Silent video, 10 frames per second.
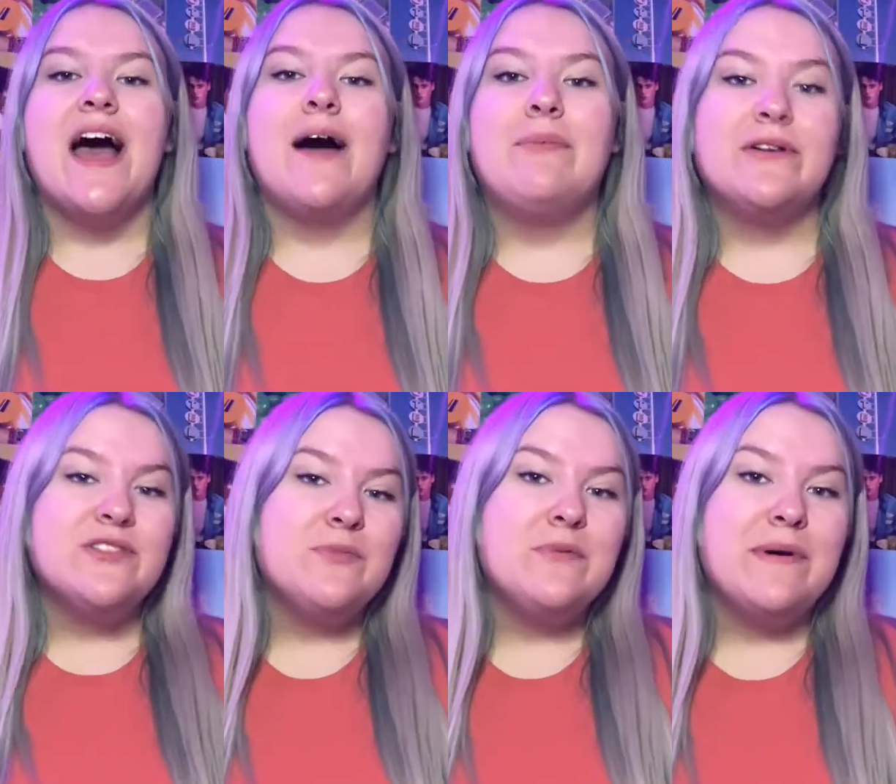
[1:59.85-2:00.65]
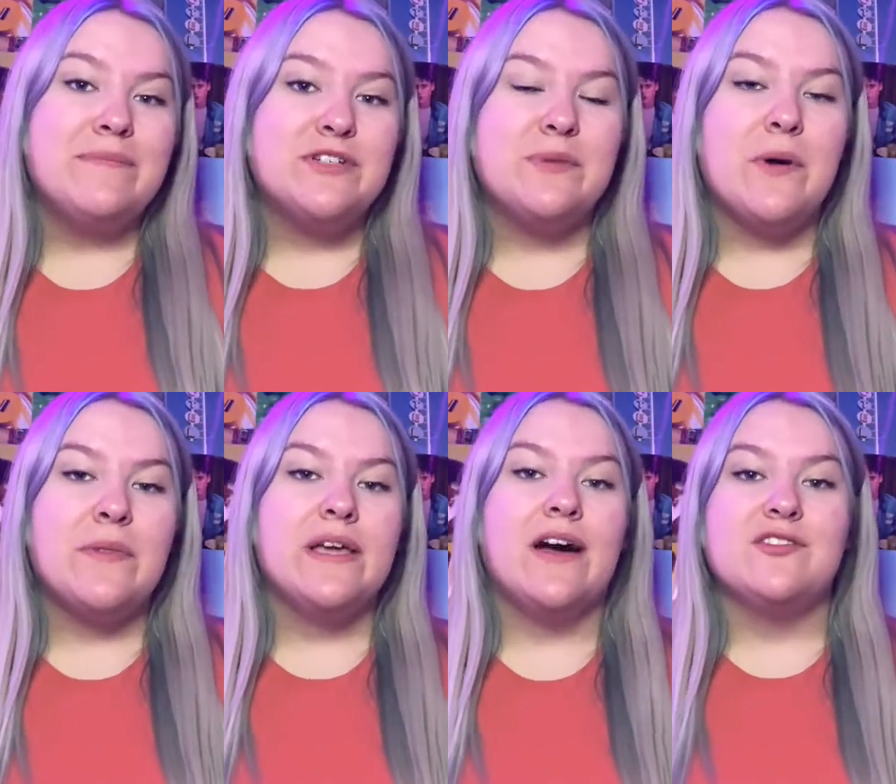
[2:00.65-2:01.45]
A Barnes & Noble membership
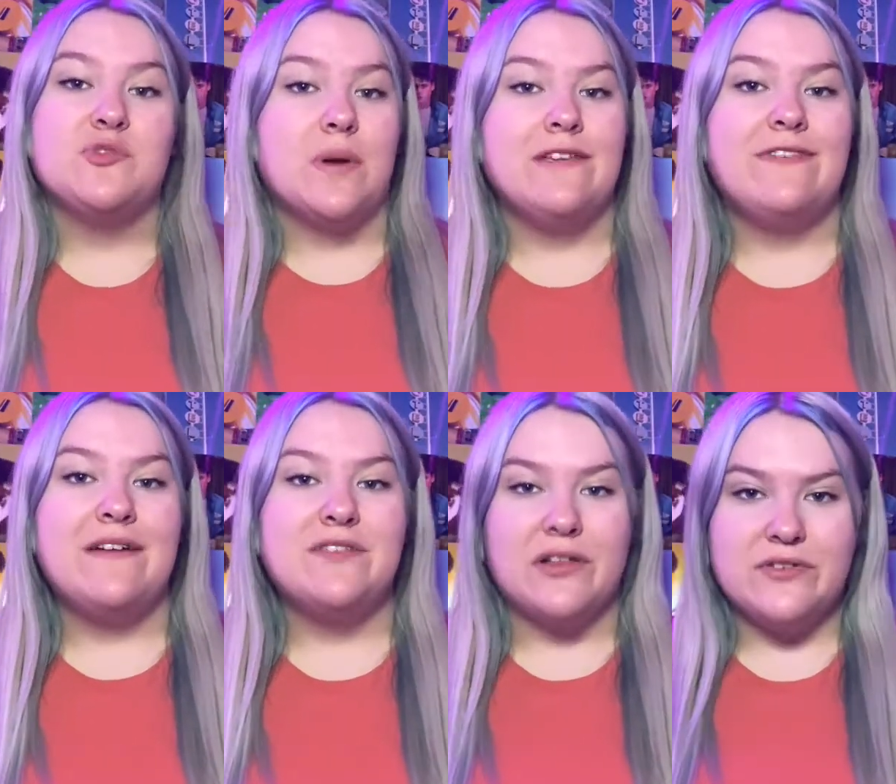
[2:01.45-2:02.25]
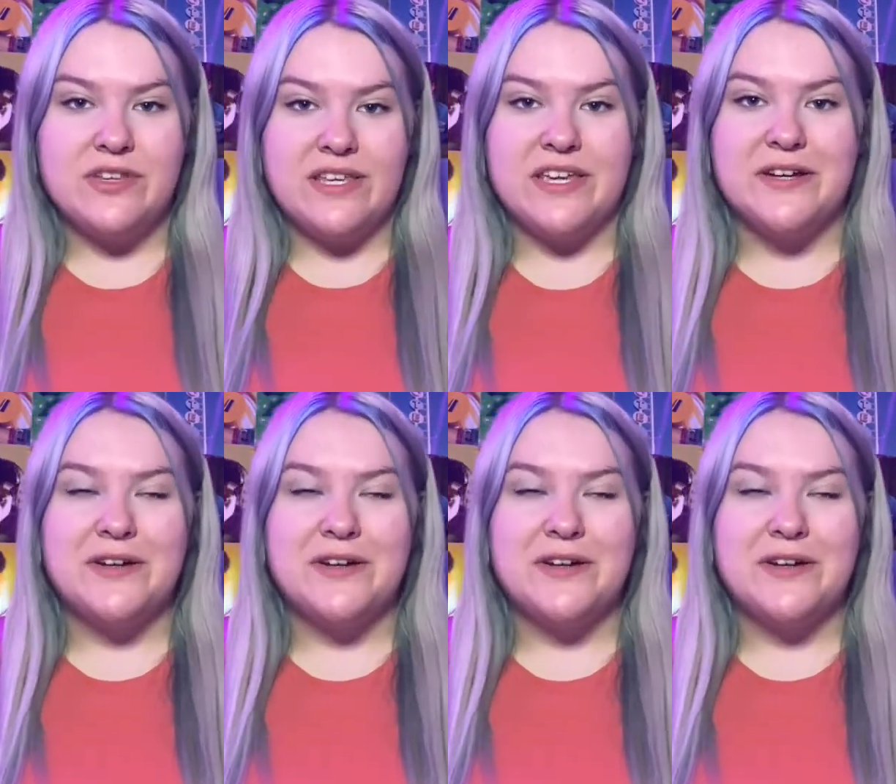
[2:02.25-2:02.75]
only costs $25 a year,